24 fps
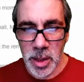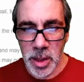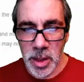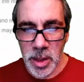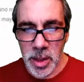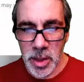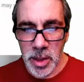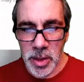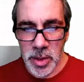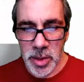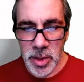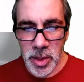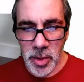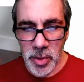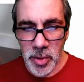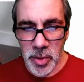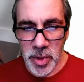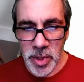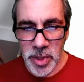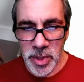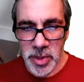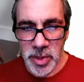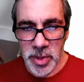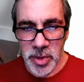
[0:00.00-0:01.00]
So
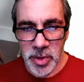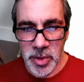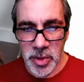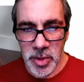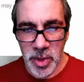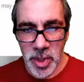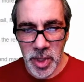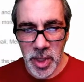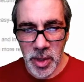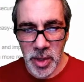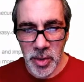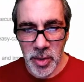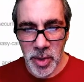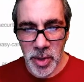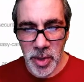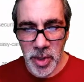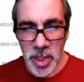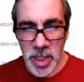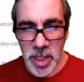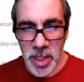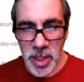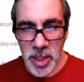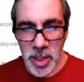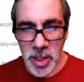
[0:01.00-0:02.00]
this, you
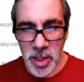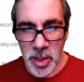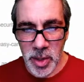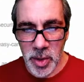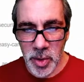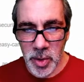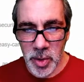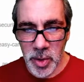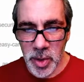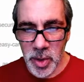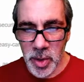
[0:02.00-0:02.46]
could